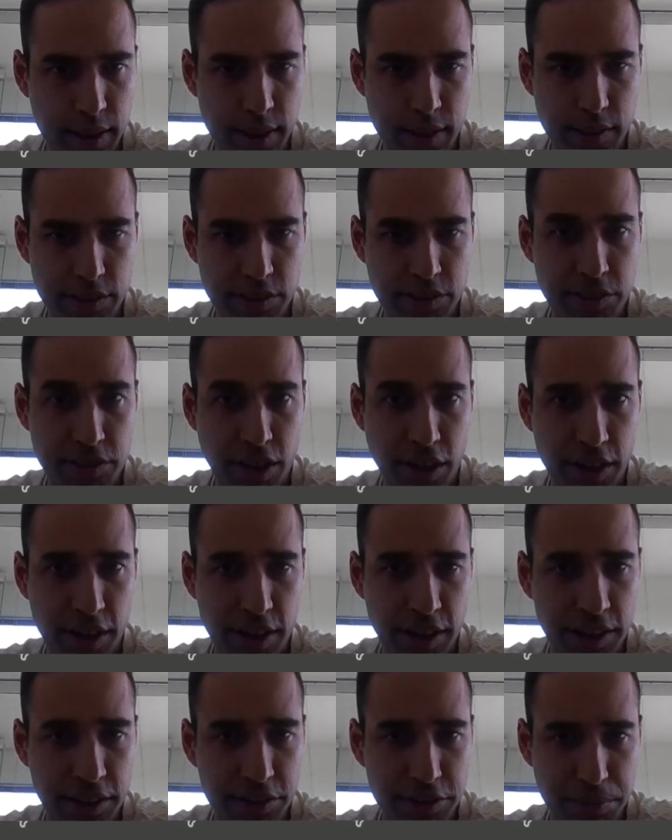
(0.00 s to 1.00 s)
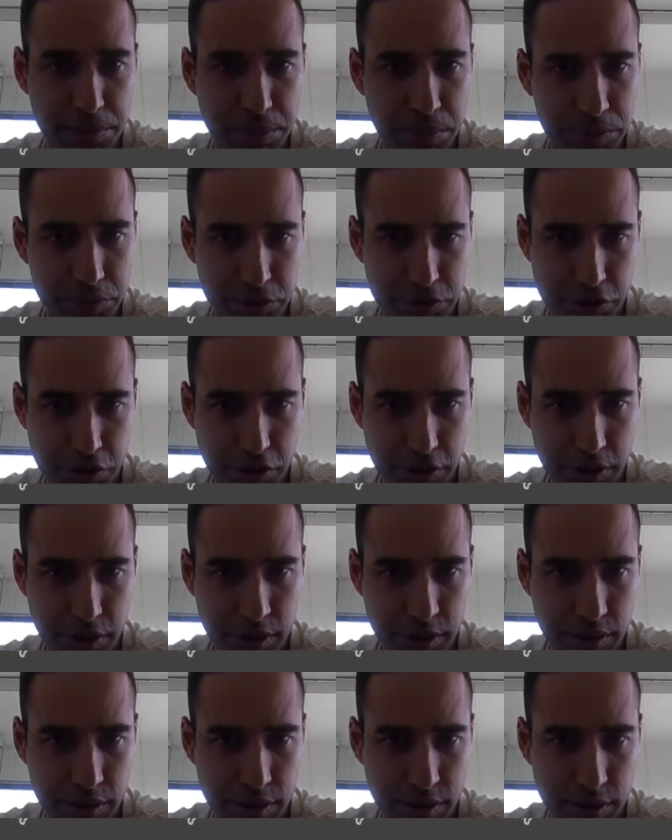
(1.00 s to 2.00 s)
This is not an easy position.
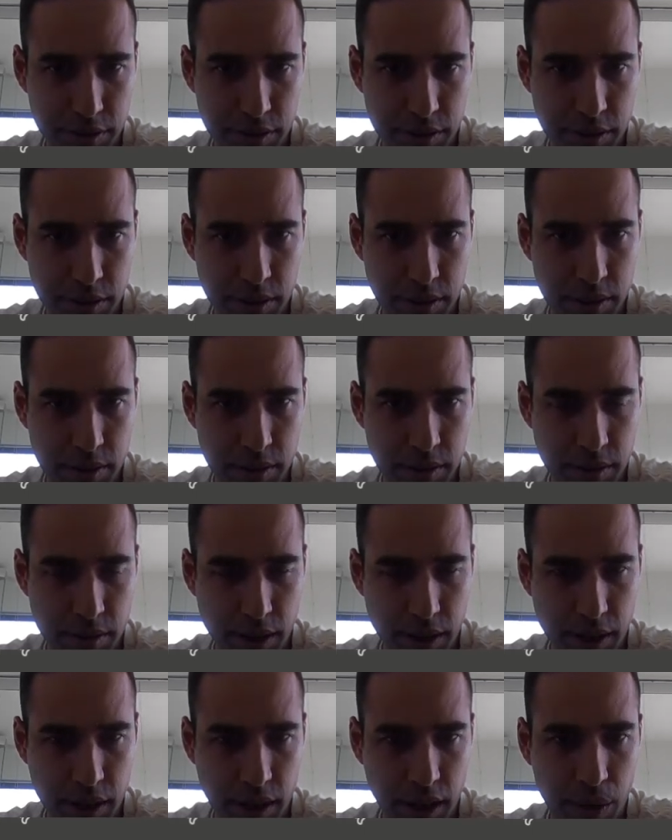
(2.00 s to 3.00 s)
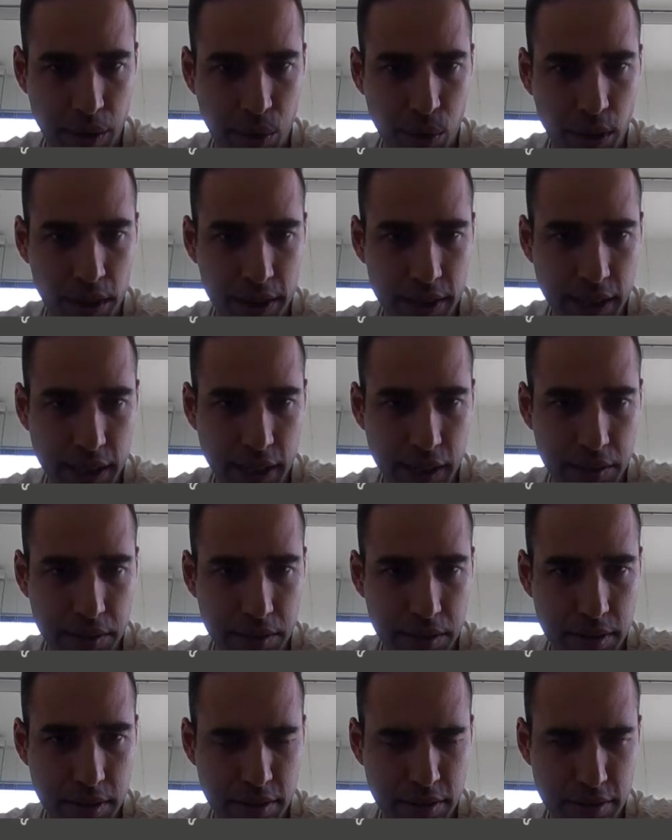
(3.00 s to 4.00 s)
I want to get.
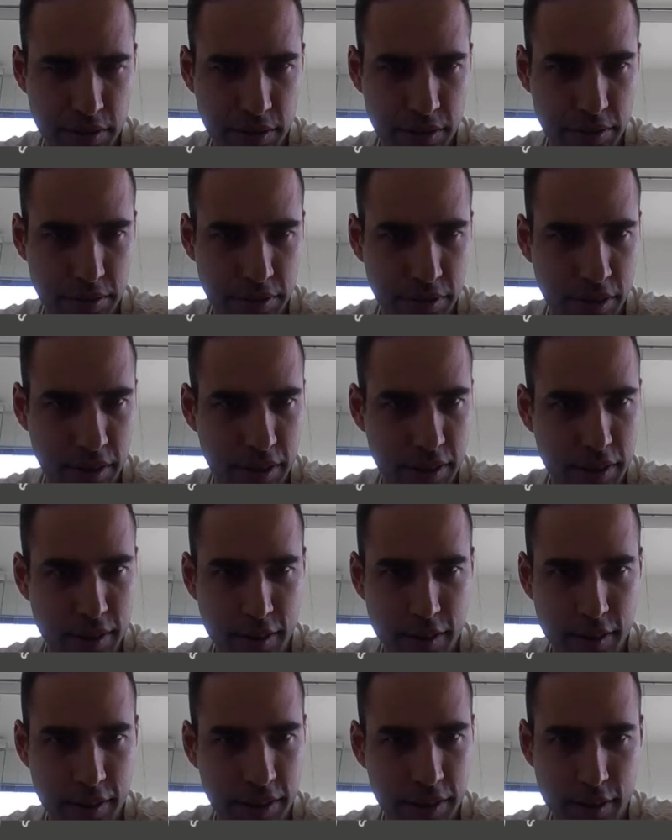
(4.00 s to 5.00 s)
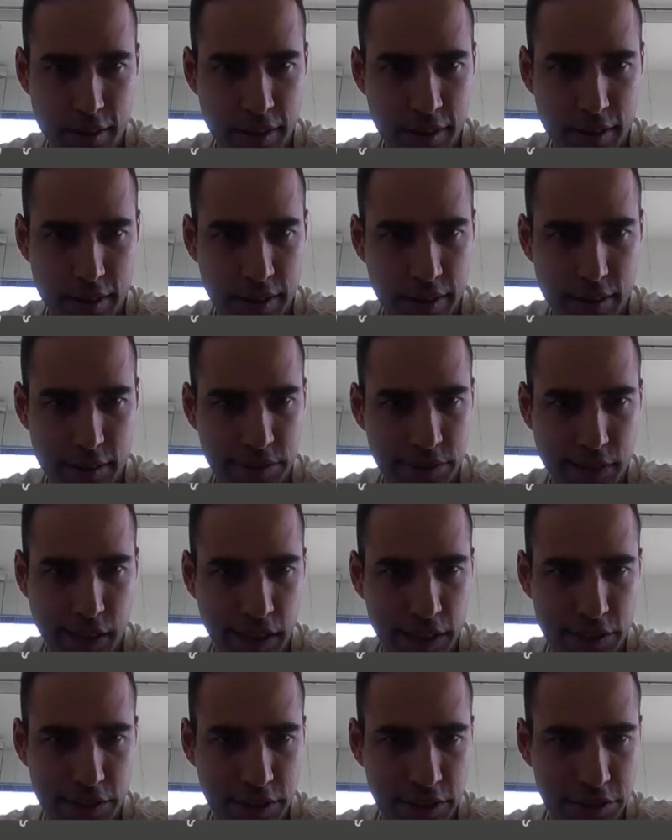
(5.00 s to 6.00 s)
Oh fuck. This
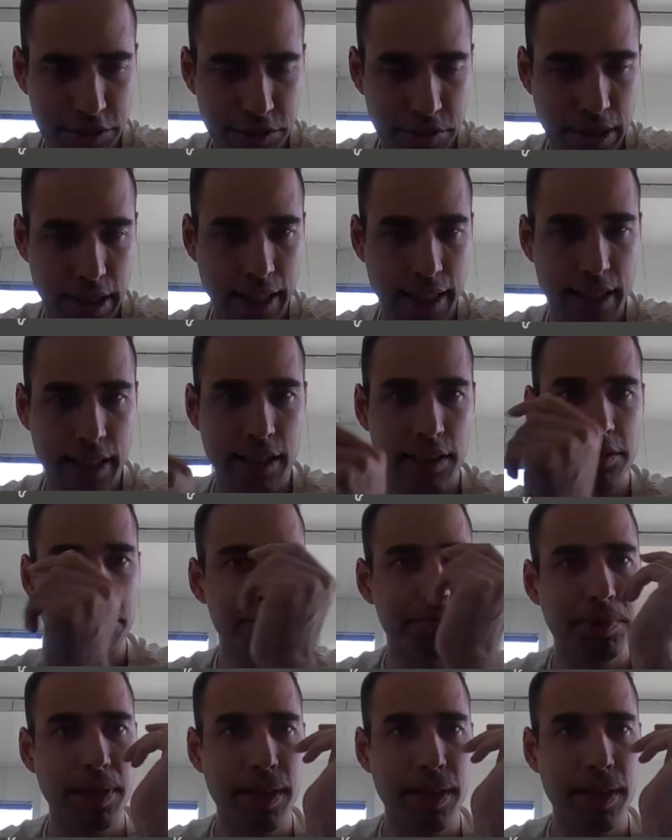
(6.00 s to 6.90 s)
guy is just relentless,